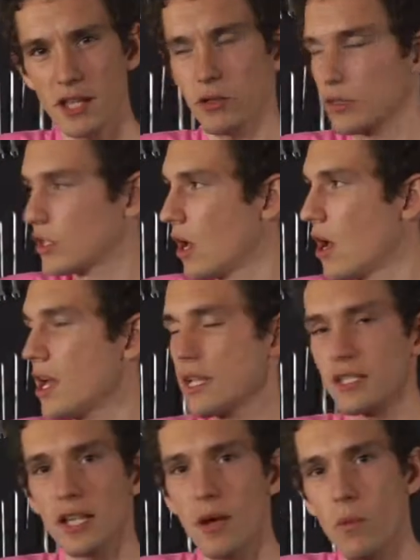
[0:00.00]
your
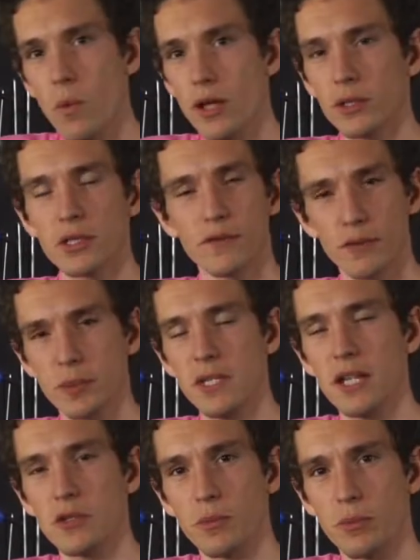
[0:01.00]
tyres and wheels for
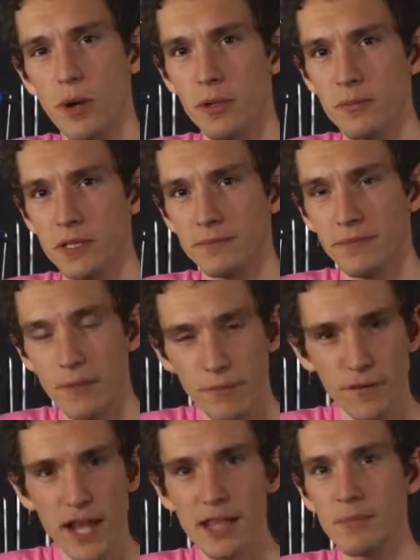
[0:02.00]
potential problems,
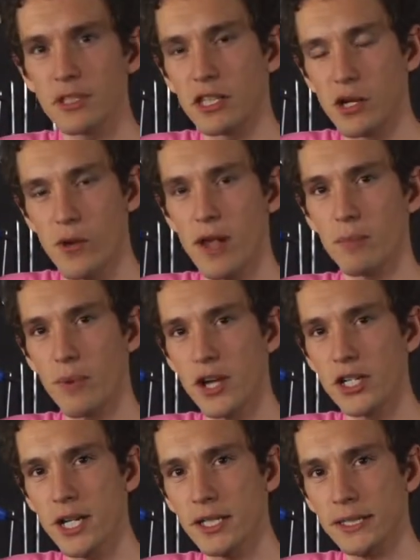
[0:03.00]
inflate them to the correct
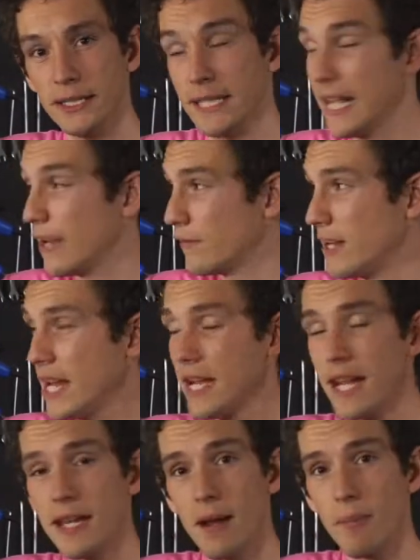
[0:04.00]
pressure. If
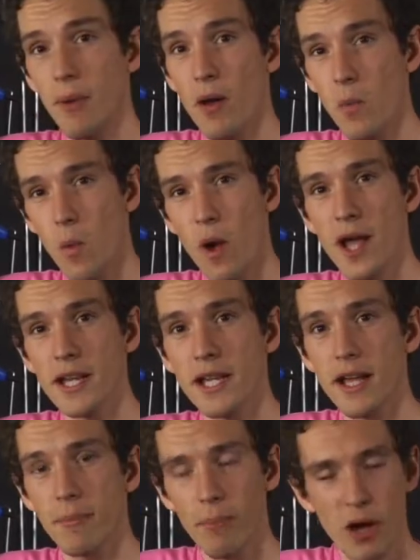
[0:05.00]
needed, buy
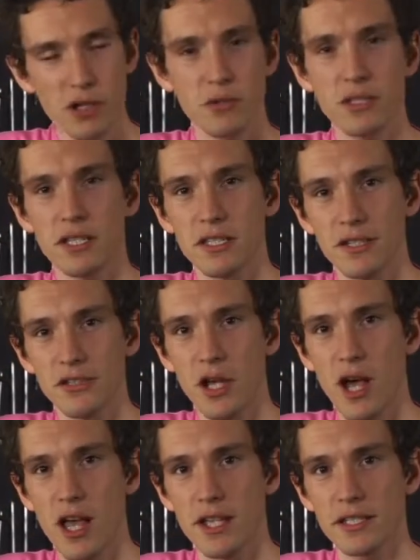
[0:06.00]
wider puncture resistant
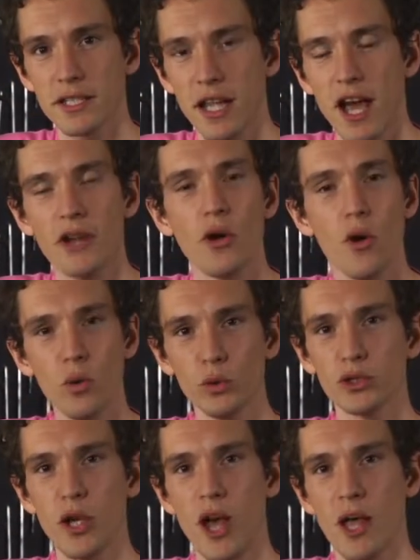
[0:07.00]
tyres, and at all
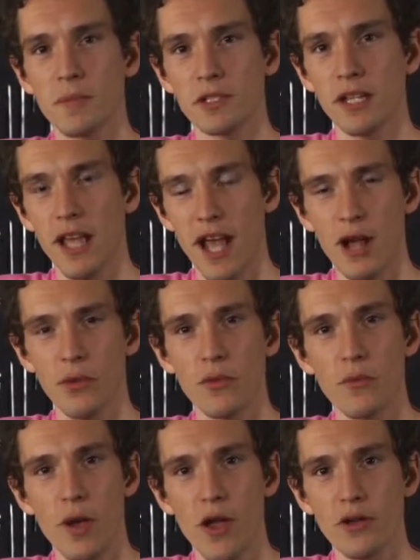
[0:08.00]
times out on the
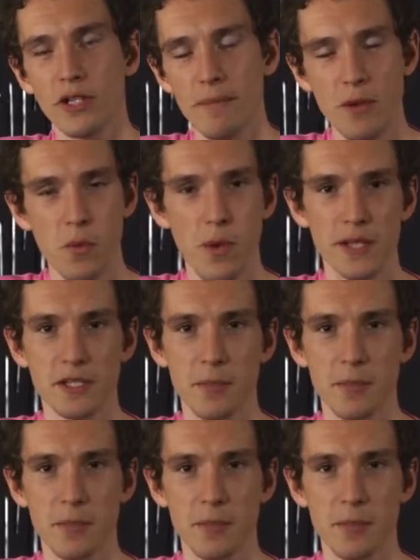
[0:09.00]
road, keep your wits